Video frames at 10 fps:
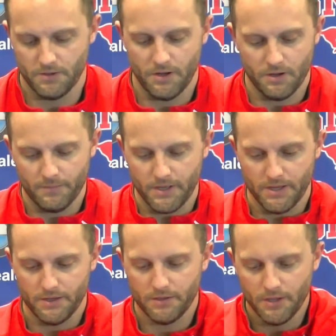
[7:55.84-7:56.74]
Oh,
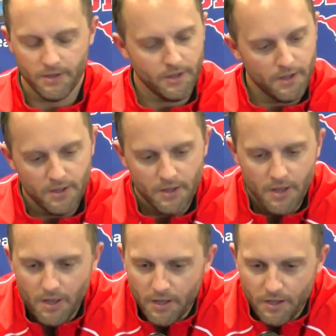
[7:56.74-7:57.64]
man.
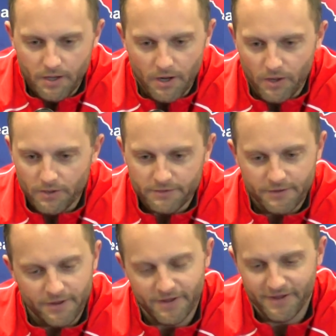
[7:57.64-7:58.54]
You know,
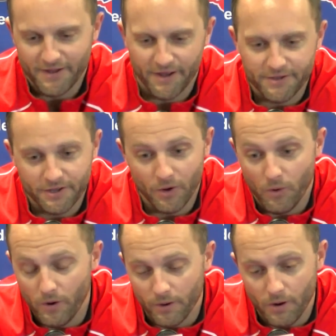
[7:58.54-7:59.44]
I could go
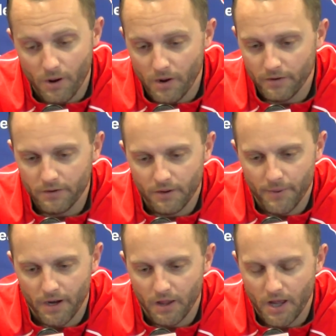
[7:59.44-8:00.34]
on and on
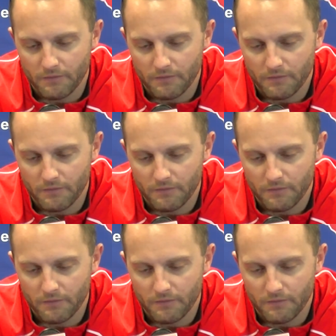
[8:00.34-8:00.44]
about a lot